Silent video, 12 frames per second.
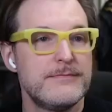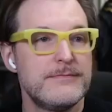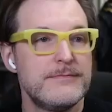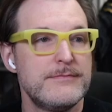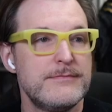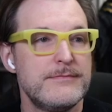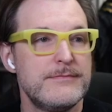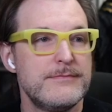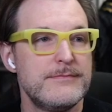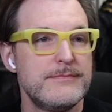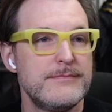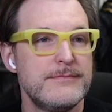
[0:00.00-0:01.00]

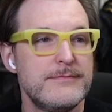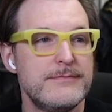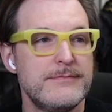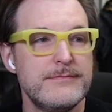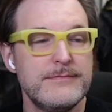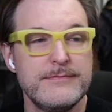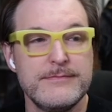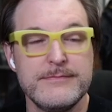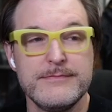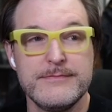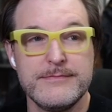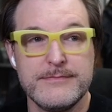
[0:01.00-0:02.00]

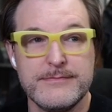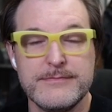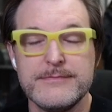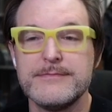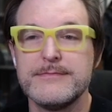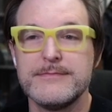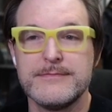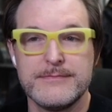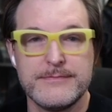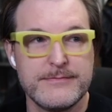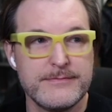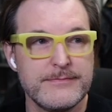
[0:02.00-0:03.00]

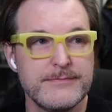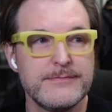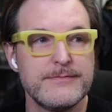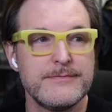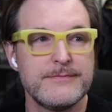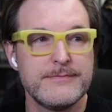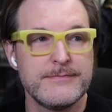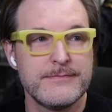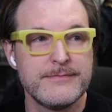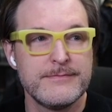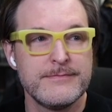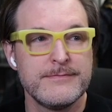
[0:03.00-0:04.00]

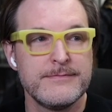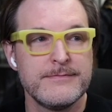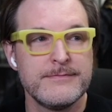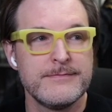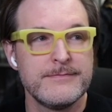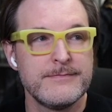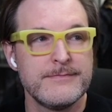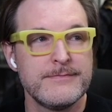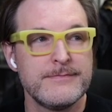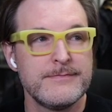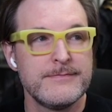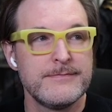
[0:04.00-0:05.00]

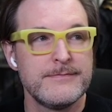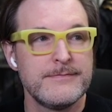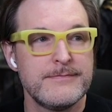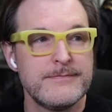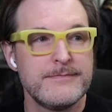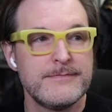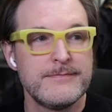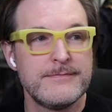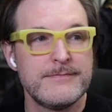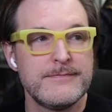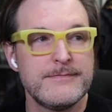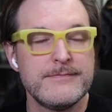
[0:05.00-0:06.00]

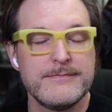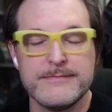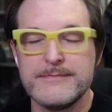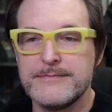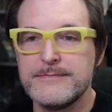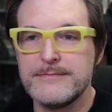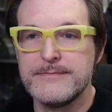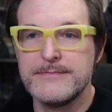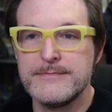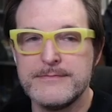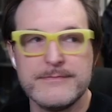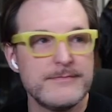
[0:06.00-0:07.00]

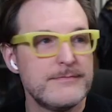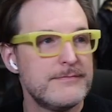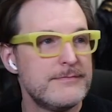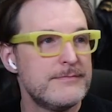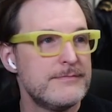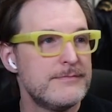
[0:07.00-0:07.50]
No words are spoken by the person on screen.